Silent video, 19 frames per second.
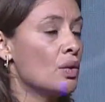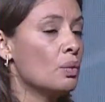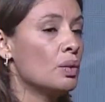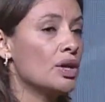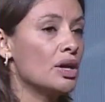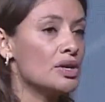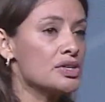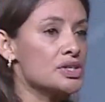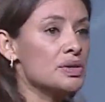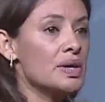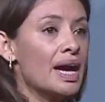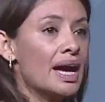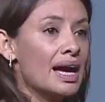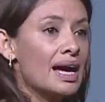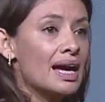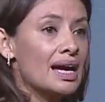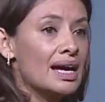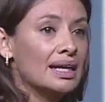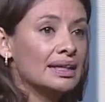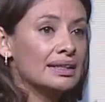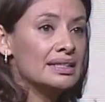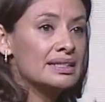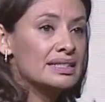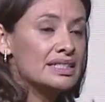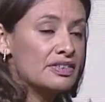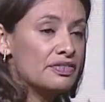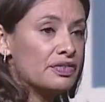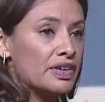We also
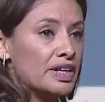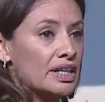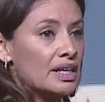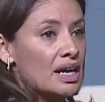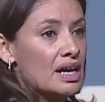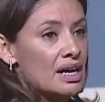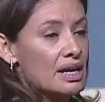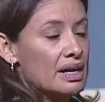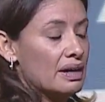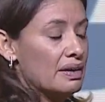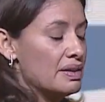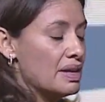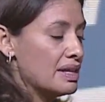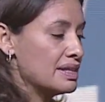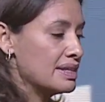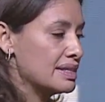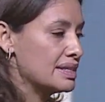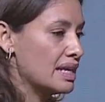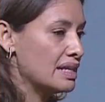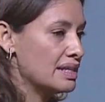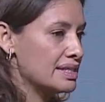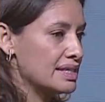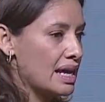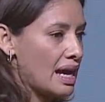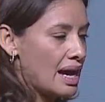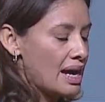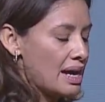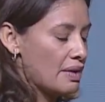had different,
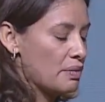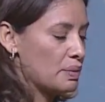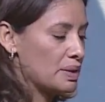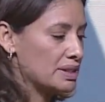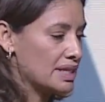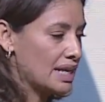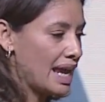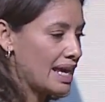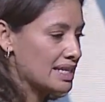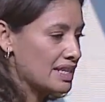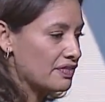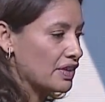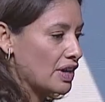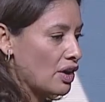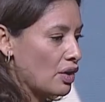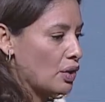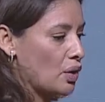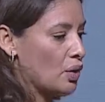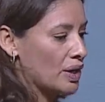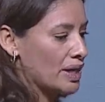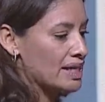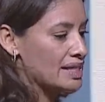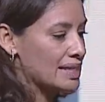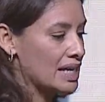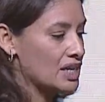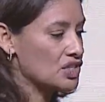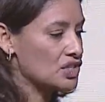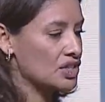had different
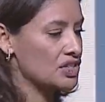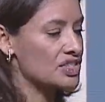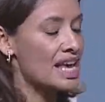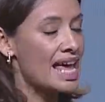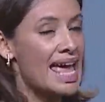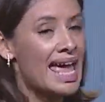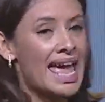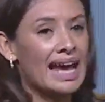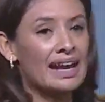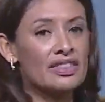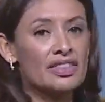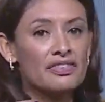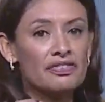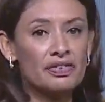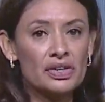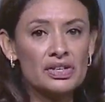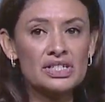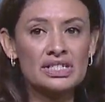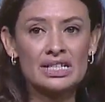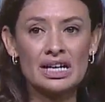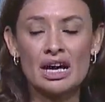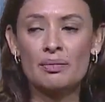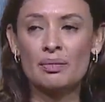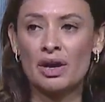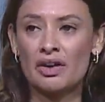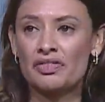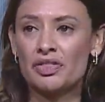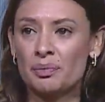organizations. And the first time
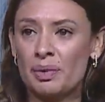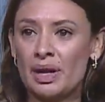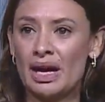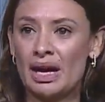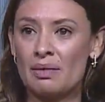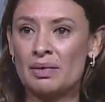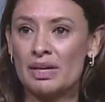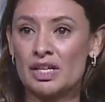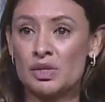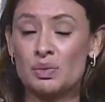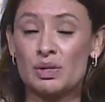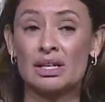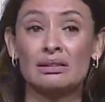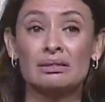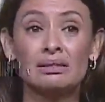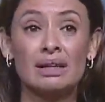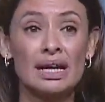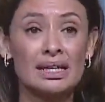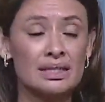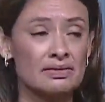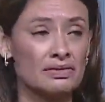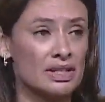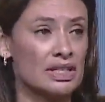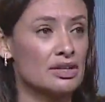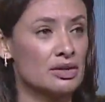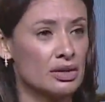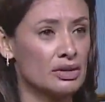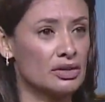off the bat, because we
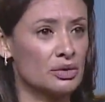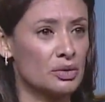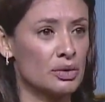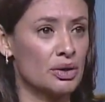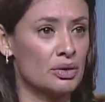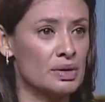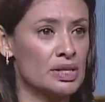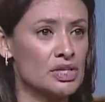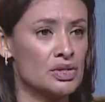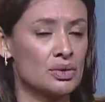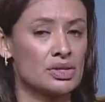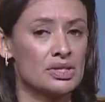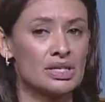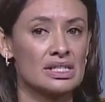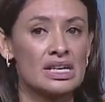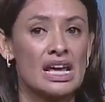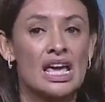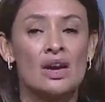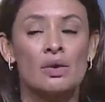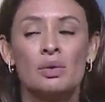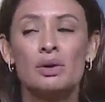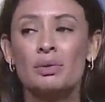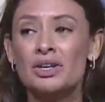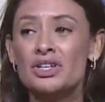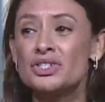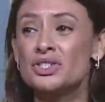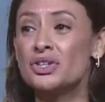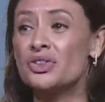collectively grew our resources, we
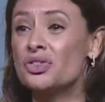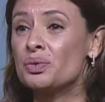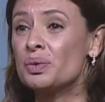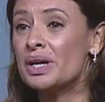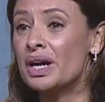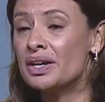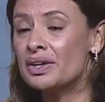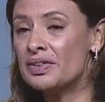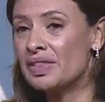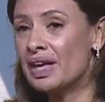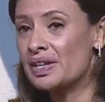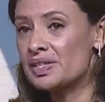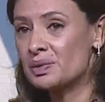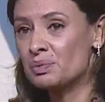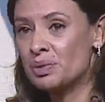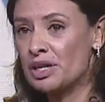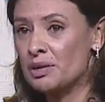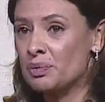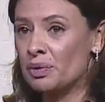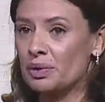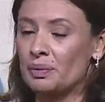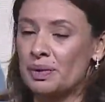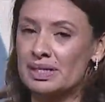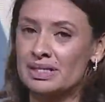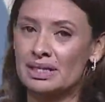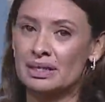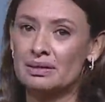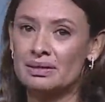registered 300,000 people in one
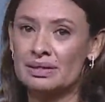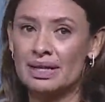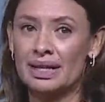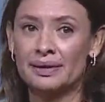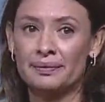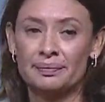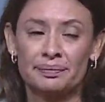single day.